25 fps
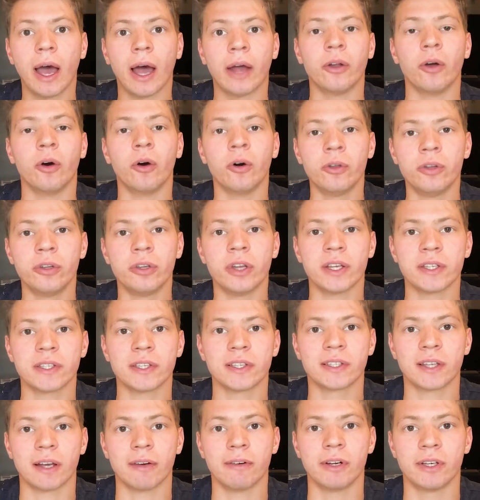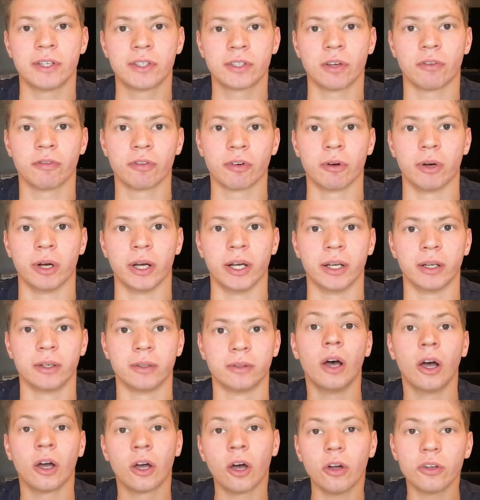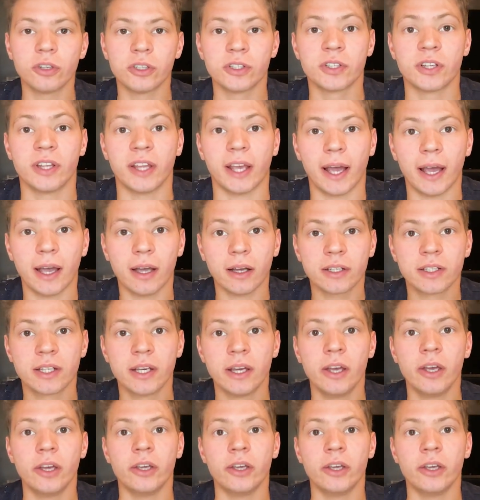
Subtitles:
and unnecessary suffering. According to the Act,